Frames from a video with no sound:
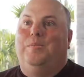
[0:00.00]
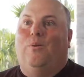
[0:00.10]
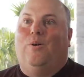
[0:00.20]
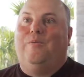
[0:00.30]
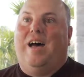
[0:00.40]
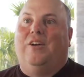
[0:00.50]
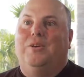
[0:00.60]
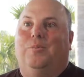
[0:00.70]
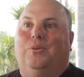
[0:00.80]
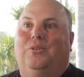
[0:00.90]
be more
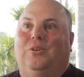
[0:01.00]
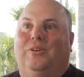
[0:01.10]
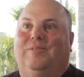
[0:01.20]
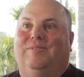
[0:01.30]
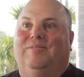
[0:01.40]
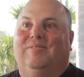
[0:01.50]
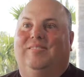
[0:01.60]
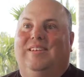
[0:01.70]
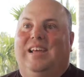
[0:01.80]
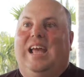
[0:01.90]
valuable to you?
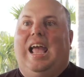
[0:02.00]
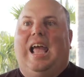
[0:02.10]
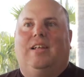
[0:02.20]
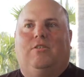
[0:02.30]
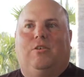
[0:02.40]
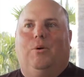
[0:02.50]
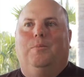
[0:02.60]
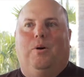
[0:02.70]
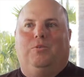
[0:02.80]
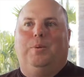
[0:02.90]
And
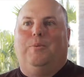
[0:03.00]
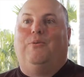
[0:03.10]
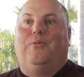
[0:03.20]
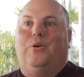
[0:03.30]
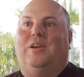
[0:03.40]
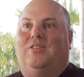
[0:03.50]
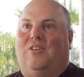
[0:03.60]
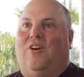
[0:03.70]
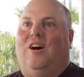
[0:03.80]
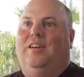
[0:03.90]
so most people
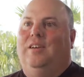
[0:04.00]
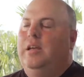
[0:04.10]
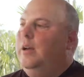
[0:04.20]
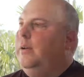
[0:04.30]
focus on,